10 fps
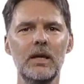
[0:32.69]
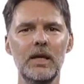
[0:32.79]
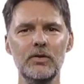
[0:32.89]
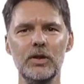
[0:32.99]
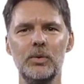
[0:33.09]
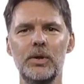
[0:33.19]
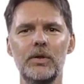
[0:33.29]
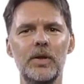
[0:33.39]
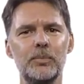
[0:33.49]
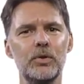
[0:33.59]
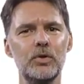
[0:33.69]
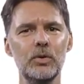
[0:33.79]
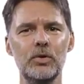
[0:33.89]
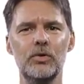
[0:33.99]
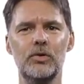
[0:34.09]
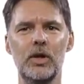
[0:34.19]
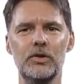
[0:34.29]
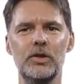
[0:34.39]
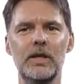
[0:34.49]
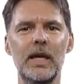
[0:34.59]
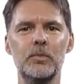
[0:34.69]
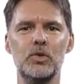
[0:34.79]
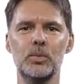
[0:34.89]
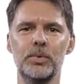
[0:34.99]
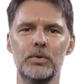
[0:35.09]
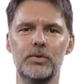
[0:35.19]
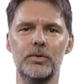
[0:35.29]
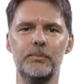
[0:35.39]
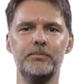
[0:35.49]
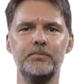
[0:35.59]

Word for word: Here's a query that produces such named tuples.